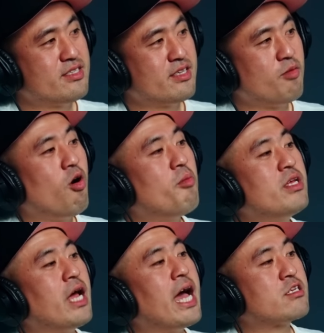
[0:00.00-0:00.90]
They want me
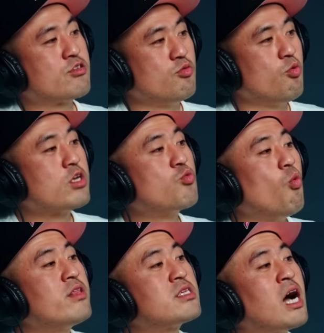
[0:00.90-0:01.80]
to ask you, what's
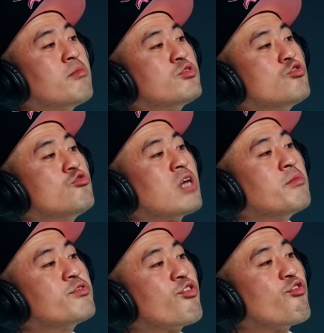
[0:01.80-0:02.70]
one times two
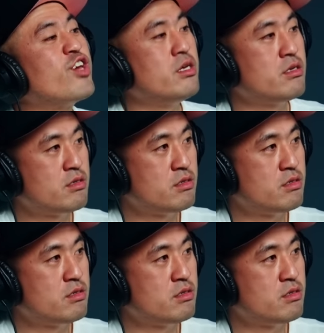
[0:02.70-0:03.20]
times three?